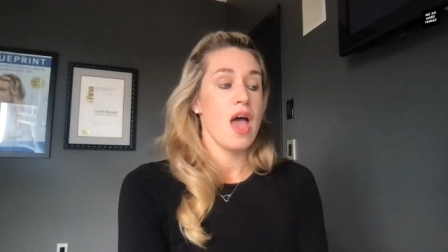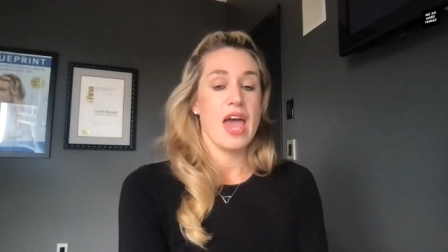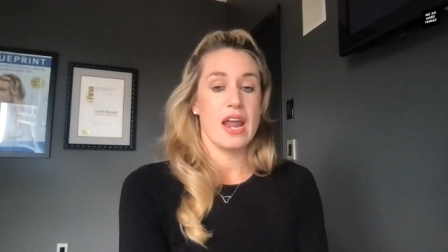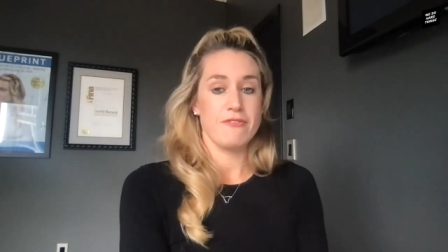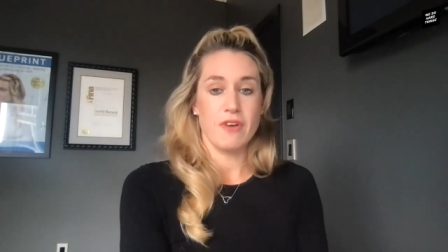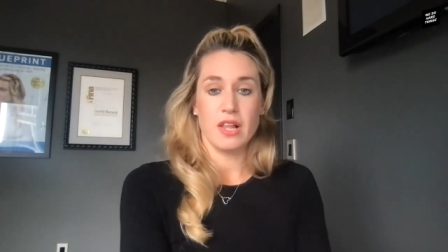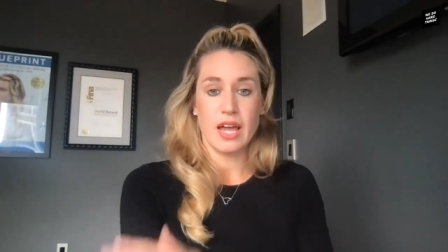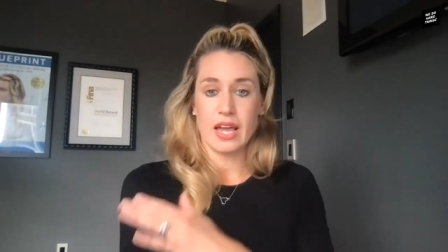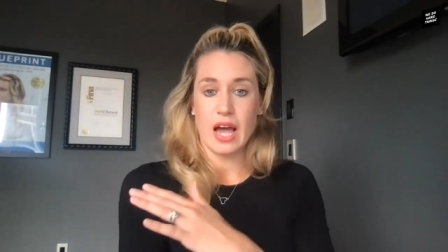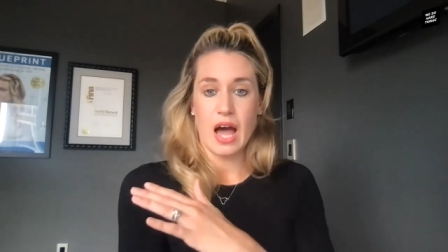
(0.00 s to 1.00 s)
And I felt
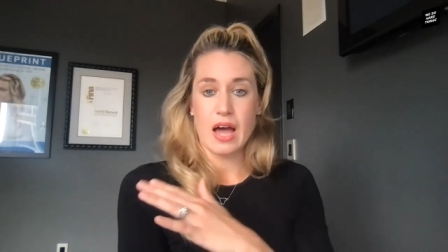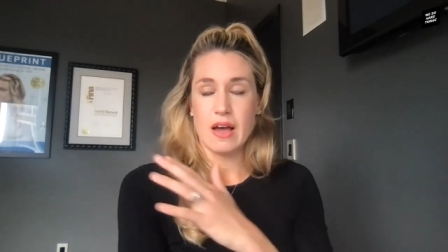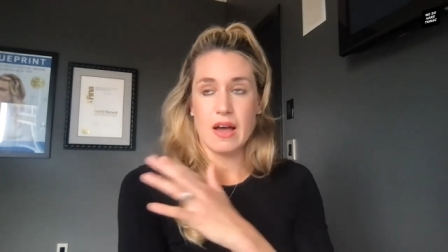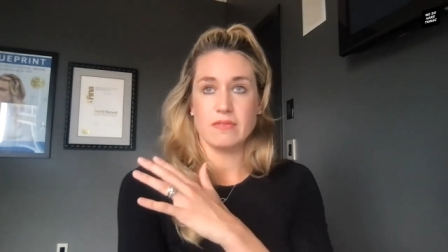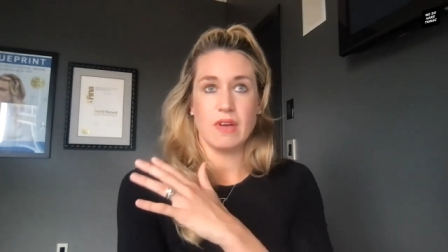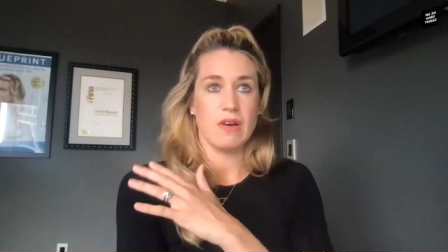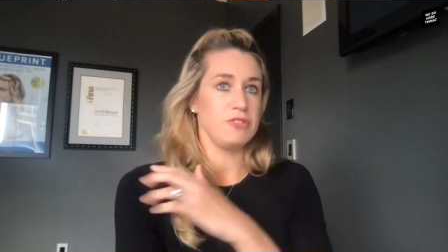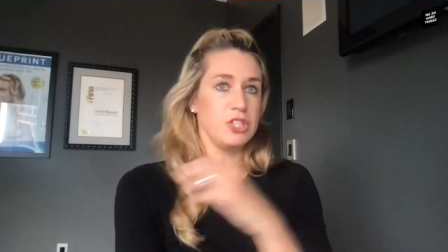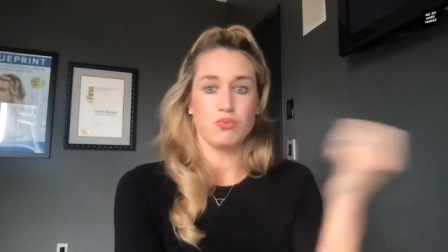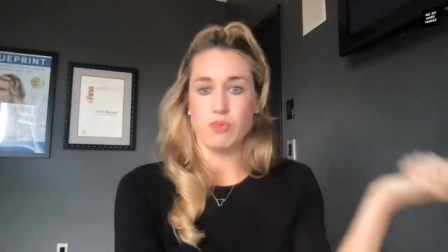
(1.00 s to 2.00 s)
like I,
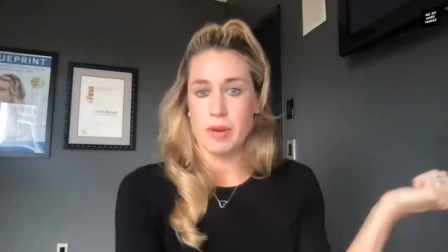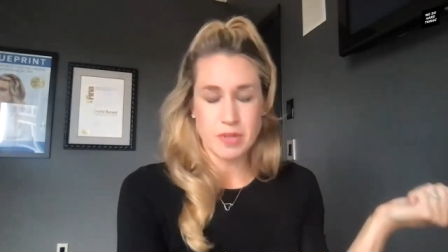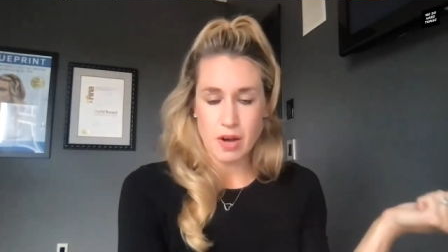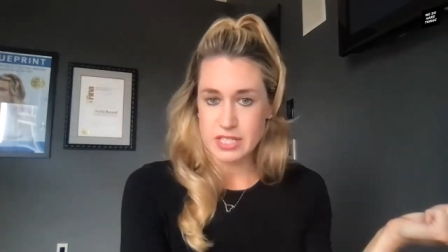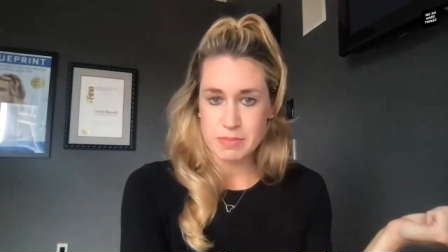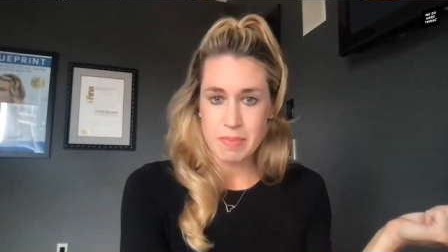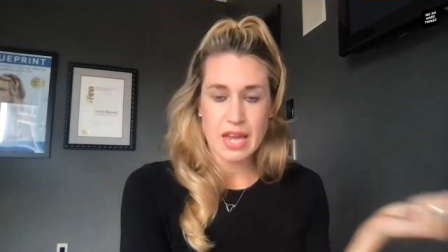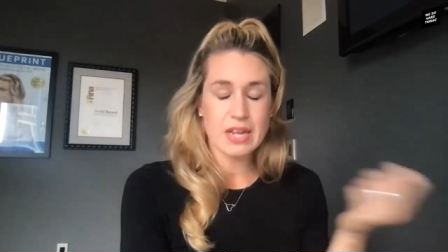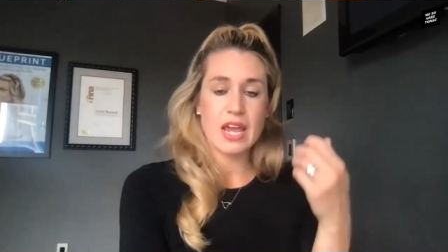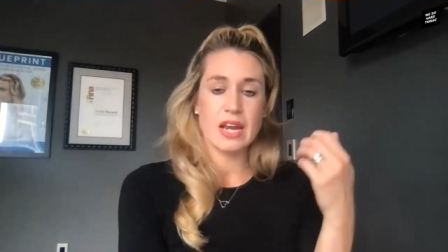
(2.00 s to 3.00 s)
I've just ripped off this
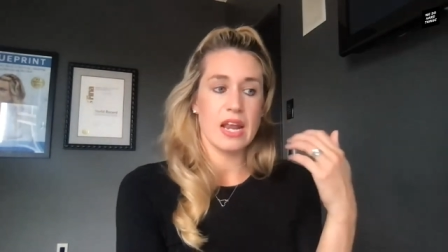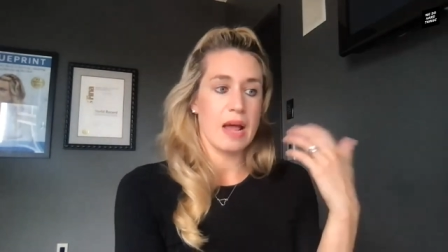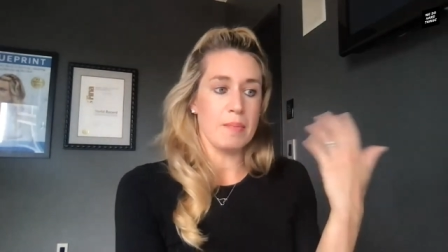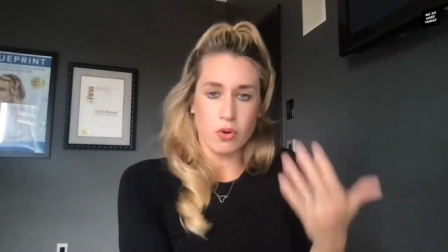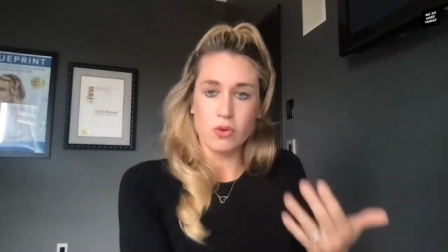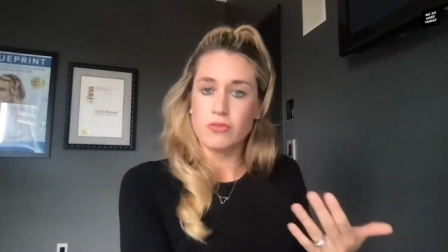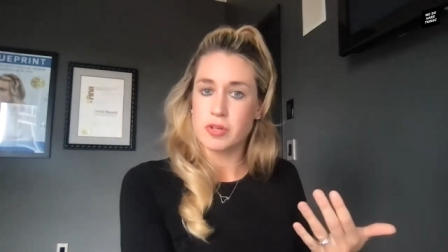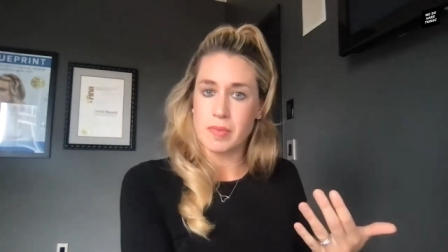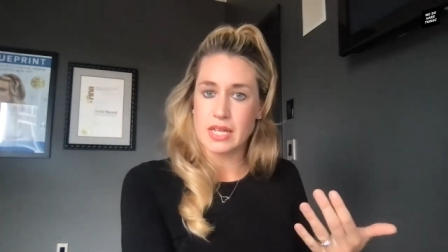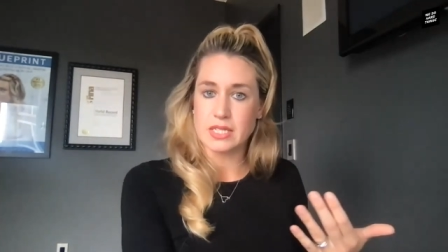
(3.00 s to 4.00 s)
band-aid and I proved
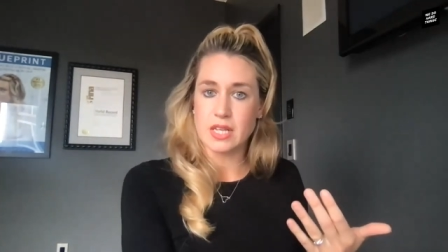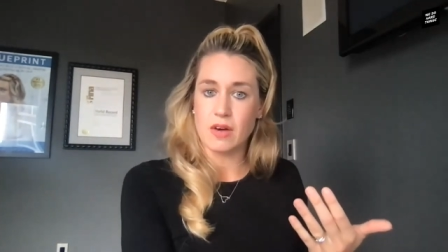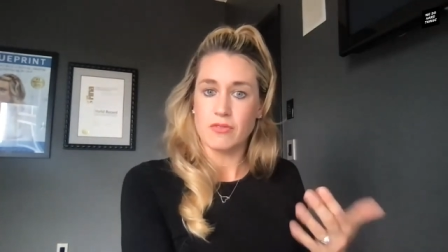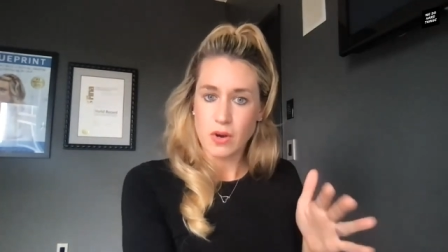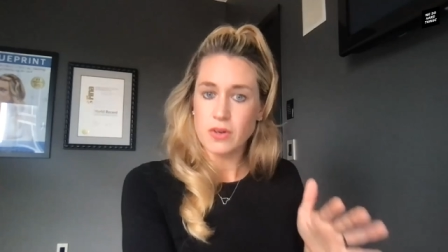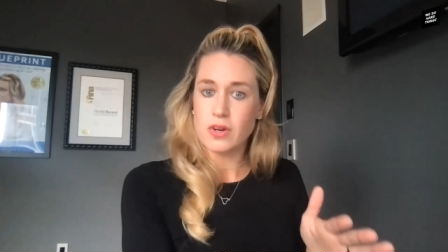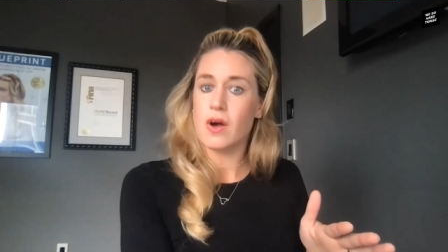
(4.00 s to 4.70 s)
to myself, no, no,